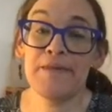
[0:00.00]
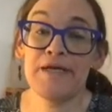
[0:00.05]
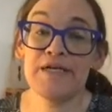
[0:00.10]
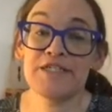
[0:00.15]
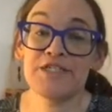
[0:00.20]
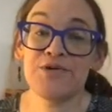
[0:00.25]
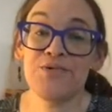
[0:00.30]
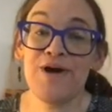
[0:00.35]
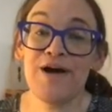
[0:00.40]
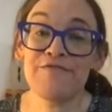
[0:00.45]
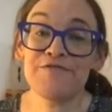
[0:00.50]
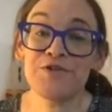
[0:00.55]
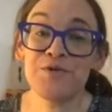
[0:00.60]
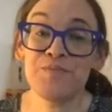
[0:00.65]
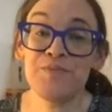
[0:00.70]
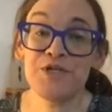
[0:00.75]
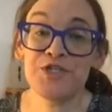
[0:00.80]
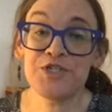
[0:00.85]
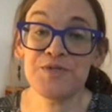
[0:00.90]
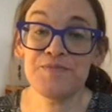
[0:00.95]
So after
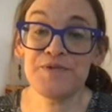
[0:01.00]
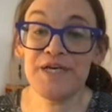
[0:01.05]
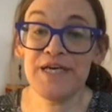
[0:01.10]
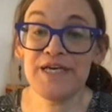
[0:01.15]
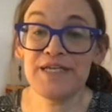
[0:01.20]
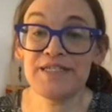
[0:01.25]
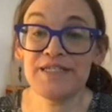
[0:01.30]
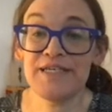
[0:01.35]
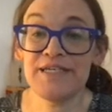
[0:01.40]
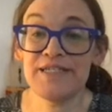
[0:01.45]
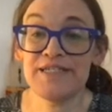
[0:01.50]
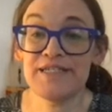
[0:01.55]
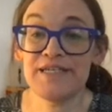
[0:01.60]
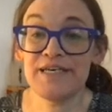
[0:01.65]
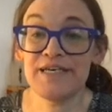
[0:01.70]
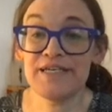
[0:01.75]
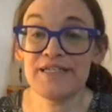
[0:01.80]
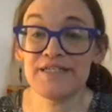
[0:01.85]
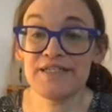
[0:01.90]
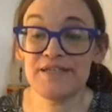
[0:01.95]
bishop takes
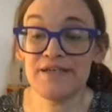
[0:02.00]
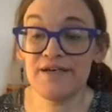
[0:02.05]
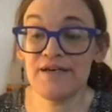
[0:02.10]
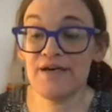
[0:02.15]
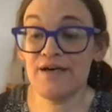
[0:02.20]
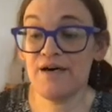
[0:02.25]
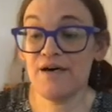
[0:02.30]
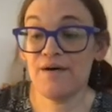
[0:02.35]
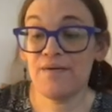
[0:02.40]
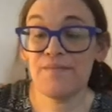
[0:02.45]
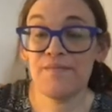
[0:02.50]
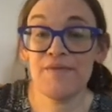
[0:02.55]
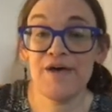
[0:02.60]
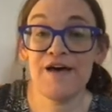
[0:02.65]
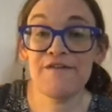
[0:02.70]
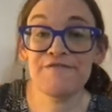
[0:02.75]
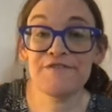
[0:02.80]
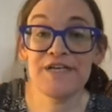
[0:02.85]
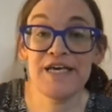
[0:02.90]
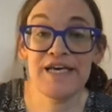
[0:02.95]
e6,
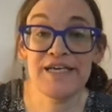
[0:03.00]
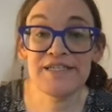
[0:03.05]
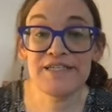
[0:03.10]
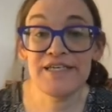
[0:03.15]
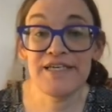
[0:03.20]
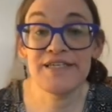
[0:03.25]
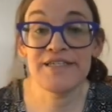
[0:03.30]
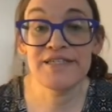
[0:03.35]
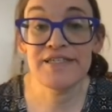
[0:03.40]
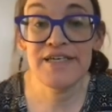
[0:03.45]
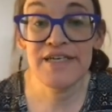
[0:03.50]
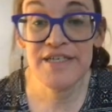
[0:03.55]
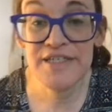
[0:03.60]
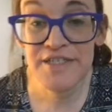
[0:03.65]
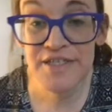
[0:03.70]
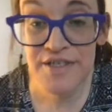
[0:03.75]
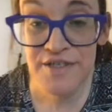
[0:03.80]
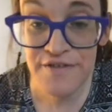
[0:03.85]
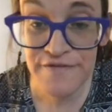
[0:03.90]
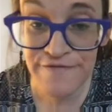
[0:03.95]
f takes
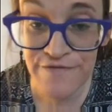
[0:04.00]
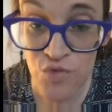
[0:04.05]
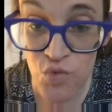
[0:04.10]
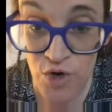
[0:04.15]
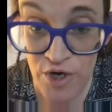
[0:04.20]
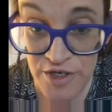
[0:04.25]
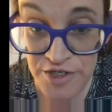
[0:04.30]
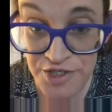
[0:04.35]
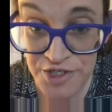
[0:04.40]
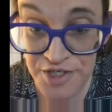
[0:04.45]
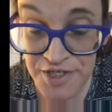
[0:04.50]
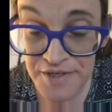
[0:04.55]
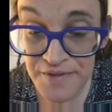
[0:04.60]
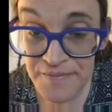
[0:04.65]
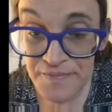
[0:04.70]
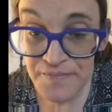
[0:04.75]
e6 is forced.